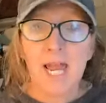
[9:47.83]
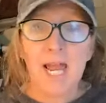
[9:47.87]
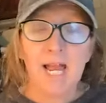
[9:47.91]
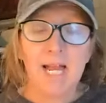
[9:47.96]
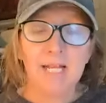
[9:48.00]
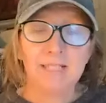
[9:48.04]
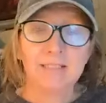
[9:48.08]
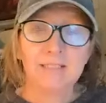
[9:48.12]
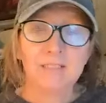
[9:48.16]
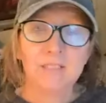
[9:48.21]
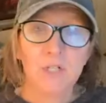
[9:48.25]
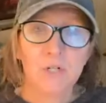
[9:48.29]

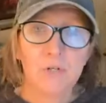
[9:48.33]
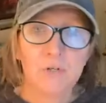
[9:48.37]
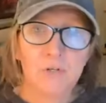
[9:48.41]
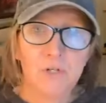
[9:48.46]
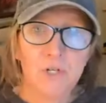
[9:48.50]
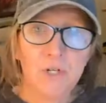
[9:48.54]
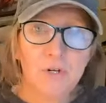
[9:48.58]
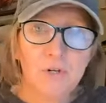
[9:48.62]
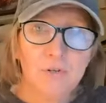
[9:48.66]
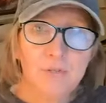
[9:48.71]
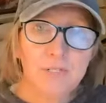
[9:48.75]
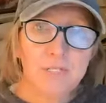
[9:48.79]
And so
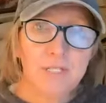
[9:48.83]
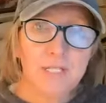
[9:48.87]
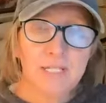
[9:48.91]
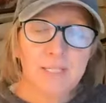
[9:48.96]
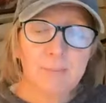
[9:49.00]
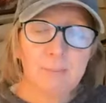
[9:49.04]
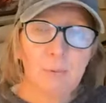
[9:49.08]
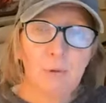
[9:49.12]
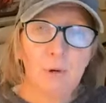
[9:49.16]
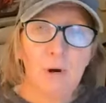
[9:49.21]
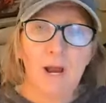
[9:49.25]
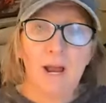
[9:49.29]
use
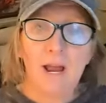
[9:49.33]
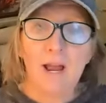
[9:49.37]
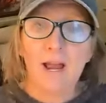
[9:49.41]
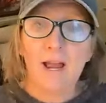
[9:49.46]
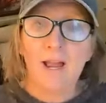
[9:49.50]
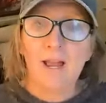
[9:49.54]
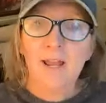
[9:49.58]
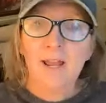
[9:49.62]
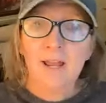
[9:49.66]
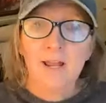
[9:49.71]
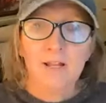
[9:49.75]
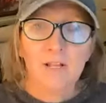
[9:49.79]
this
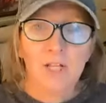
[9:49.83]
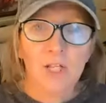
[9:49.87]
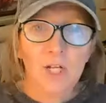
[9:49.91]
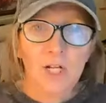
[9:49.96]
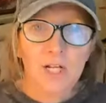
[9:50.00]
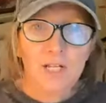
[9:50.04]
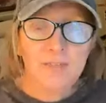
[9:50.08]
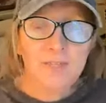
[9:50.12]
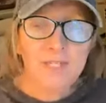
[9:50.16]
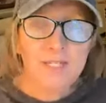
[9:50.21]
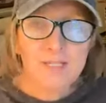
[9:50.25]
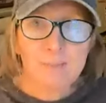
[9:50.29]
prayer,
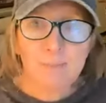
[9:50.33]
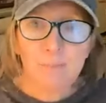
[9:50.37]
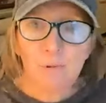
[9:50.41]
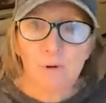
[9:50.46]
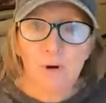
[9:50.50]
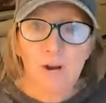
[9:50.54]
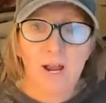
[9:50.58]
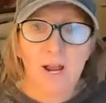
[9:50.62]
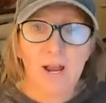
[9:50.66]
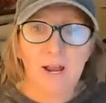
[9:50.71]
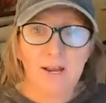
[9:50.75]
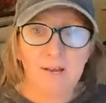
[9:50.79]
learn this
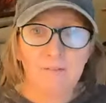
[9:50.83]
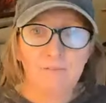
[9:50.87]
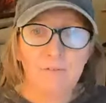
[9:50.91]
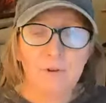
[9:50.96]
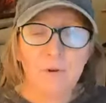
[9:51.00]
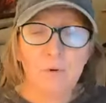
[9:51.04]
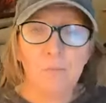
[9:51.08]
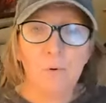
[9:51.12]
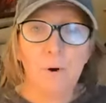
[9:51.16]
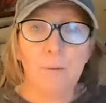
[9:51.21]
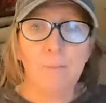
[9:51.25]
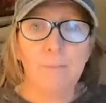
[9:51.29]
prayer. If
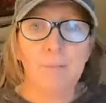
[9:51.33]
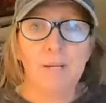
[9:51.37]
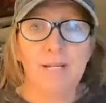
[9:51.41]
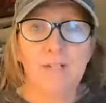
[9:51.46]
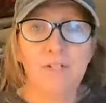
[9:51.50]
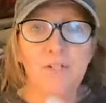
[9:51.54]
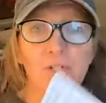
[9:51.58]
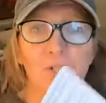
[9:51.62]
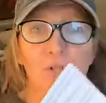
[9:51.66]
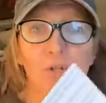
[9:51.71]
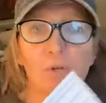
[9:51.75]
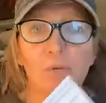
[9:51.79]
you want
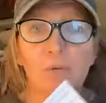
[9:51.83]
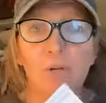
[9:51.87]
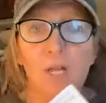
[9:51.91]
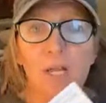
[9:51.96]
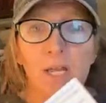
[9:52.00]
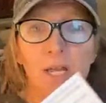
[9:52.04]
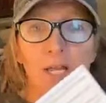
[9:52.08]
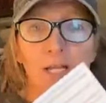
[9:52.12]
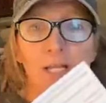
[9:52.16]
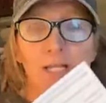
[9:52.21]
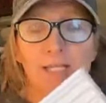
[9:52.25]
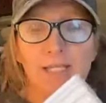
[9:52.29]
me to
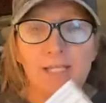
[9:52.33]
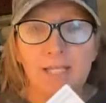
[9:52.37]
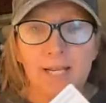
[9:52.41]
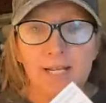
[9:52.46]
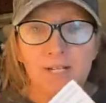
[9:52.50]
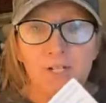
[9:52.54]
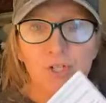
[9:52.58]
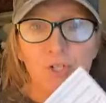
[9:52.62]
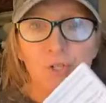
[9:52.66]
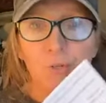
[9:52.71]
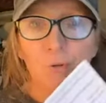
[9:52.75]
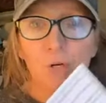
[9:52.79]

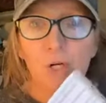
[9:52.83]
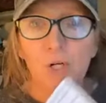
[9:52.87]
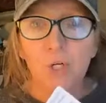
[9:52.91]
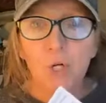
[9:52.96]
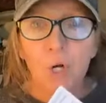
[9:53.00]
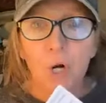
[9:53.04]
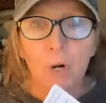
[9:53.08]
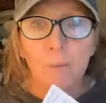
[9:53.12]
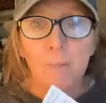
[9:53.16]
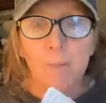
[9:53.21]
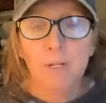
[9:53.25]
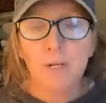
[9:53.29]
send you a
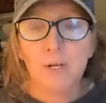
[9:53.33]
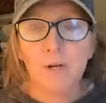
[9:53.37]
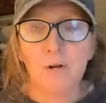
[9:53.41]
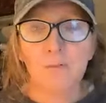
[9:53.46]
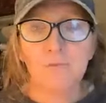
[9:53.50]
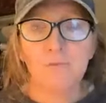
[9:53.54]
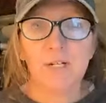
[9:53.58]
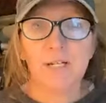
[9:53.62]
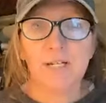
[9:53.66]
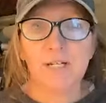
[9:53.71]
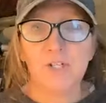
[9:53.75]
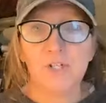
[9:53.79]
copy
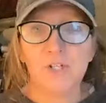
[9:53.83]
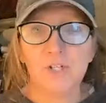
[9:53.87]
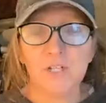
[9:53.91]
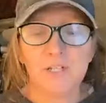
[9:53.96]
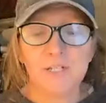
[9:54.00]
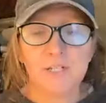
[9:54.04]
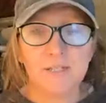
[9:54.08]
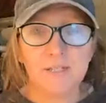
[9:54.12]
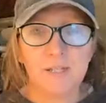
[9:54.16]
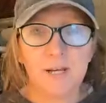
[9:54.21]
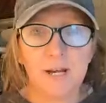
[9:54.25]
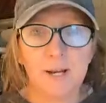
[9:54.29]
of it.
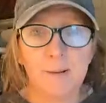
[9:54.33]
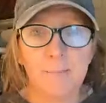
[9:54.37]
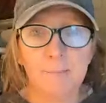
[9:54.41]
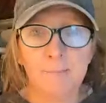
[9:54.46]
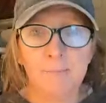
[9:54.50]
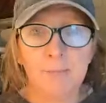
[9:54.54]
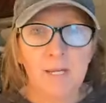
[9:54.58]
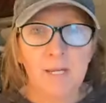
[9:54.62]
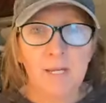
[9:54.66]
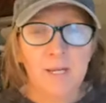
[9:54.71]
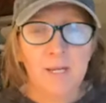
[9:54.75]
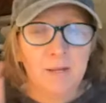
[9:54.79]
Just
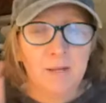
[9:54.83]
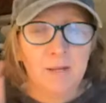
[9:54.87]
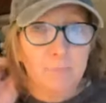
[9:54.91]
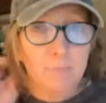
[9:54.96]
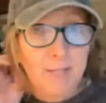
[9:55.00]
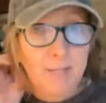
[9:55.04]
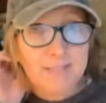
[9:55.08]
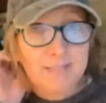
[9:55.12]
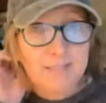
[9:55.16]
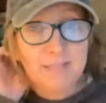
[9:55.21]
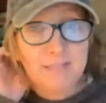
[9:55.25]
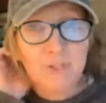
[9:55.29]

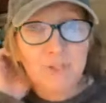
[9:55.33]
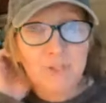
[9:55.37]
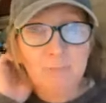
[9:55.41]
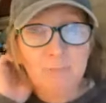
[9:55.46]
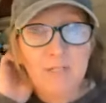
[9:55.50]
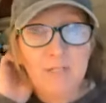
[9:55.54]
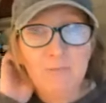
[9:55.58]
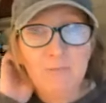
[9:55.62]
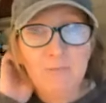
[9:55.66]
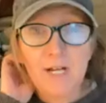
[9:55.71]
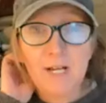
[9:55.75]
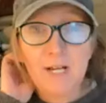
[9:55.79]
message
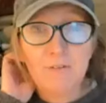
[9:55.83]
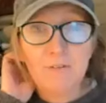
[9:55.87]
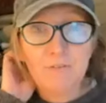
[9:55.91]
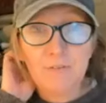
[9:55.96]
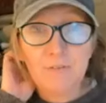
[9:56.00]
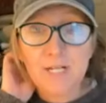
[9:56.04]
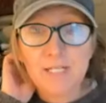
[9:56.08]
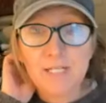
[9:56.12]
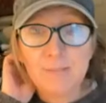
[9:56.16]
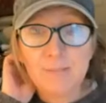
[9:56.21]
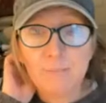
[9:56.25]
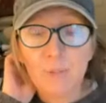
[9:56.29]
me via
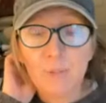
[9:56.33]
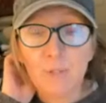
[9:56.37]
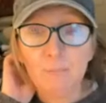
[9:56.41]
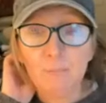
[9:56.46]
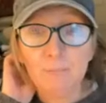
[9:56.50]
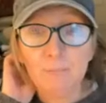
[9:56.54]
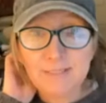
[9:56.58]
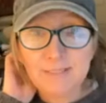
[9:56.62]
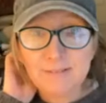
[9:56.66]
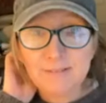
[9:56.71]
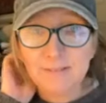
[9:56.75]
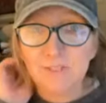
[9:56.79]
Facebook
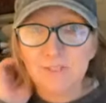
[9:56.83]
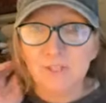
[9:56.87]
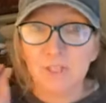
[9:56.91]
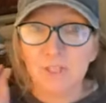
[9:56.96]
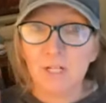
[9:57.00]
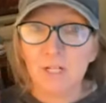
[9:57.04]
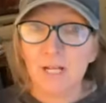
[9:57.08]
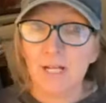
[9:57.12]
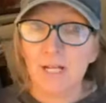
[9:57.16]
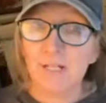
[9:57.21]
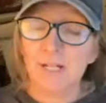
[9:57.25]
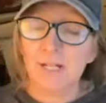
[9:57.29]

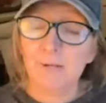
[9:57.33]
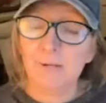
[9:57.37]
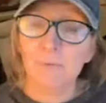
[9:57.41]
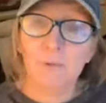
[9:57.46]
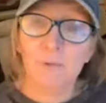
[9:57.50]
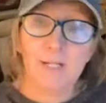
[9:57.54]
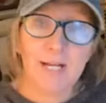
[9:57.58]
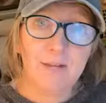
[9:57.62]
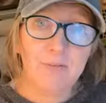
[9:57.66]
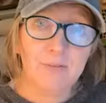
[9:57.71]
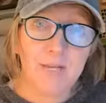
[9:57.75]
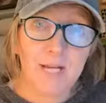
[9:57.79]
Messenger and I will
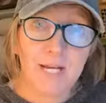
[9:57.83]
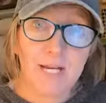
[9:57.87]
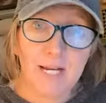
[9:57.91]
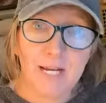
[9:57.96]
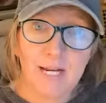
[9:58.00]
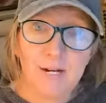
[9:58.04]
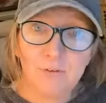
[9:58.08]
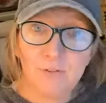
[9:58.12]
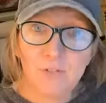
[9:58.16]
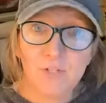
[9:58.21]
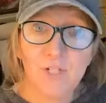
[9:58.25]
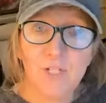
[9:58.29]
get that
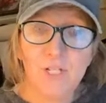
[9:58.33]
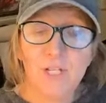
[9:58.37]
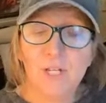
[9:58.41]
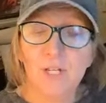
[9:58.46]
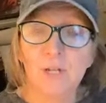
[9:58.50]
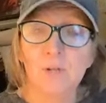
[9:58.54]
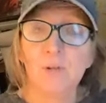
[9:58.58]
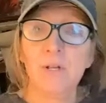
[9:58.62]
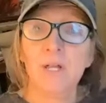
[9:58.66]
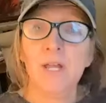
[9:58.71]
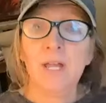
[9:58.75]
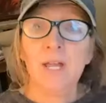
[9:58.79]
out to
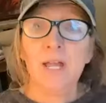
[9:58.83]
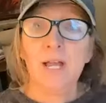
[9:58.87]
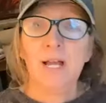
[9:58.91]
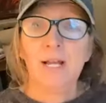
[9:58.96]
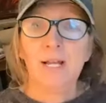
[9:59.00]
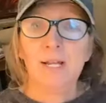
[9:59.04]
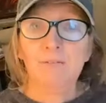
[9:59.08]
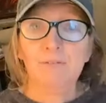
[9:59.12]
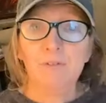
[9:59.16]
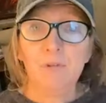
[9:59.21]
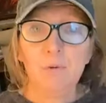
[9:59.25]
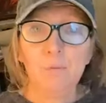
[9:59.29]
you.
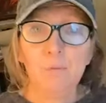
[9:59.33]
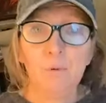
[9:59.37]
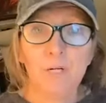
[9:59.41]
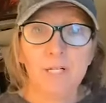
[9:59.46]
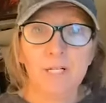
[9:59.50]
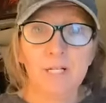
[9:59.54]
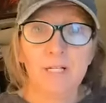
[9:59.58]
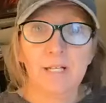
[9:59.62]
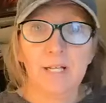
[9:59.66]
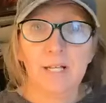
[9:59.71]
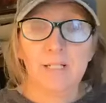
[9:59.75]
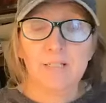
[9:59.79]
And if you
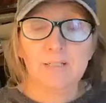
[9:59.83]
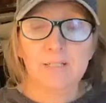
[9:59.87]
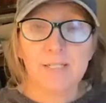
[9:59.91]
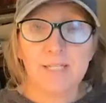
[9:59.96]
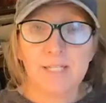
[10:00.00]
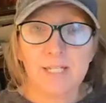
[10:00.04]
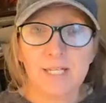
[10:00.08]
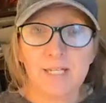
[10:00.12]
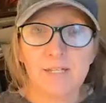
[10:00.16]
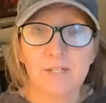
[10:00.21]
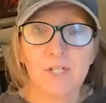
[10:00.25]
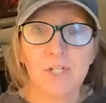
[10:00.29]
want to
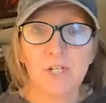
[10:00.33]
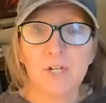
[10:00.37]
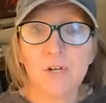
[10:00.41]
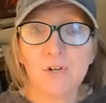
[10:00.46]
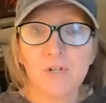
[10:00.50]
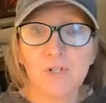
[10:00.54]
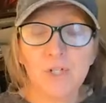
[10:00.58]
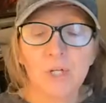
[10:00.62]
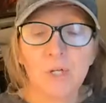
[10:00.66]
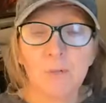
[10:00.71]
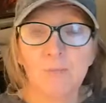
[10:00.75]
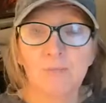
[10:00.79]
see the
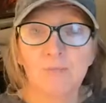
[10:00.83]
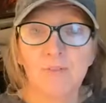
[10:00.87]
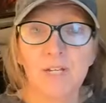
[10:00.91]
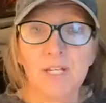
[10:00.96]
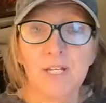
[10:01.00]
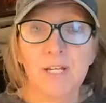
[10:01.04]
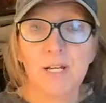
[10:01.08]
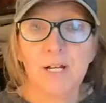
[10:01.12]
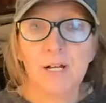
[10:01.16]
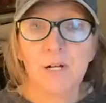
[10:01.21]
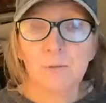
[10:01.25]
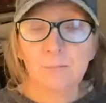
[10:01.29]
YouTube
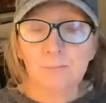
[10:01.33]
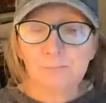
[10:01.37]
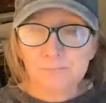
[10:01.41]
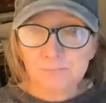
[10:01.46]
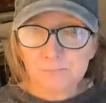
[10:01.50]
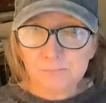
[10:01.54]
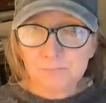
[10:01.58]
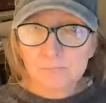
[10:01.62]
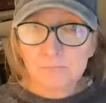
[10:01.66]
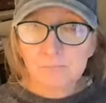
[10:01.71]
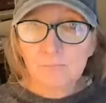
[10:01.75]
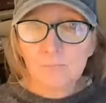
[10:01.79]
video,
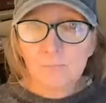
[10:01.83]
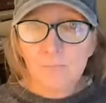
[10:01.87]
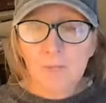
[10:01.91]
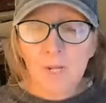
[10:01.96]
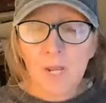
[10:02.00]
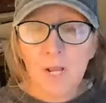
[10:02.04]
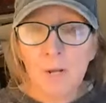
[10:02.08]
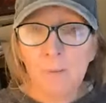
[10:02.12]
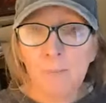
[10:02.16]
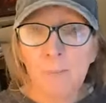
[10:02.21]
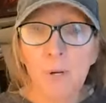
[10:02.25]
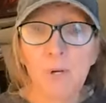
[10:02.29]

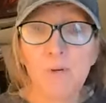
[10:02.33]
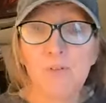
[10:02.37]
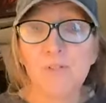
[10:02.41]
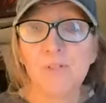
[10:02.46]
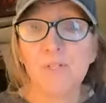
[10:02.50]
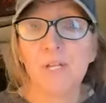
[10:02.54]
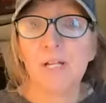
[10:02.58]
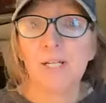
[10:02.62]
I'll post